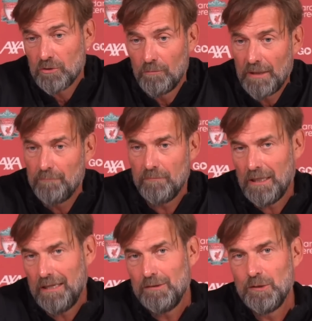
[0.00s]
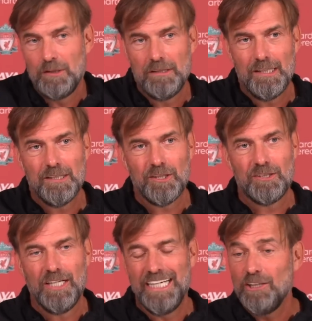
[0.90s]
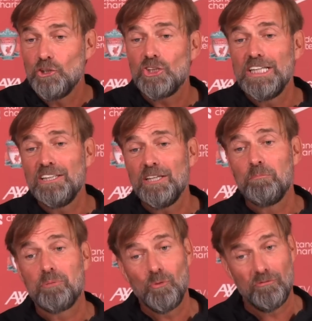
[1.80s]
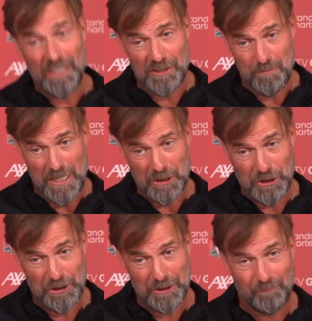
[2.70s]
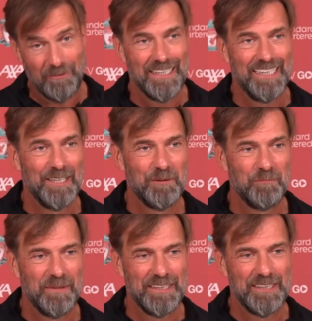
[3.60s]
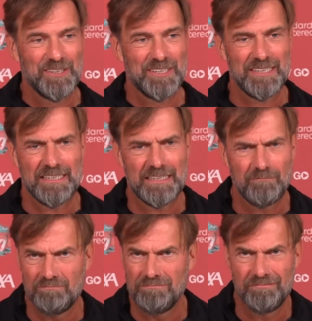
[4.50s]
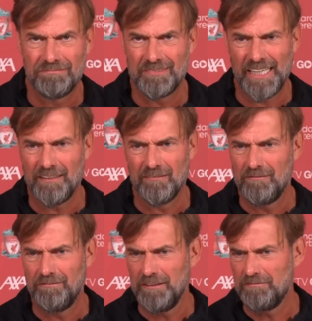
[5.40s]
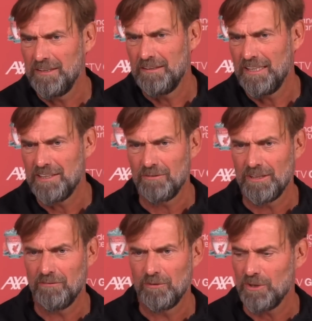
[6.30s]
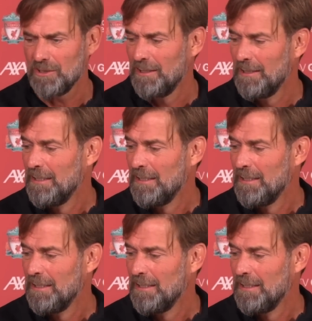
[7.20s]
So the English didn't improve as much in this 10, 15 days, whatever it was.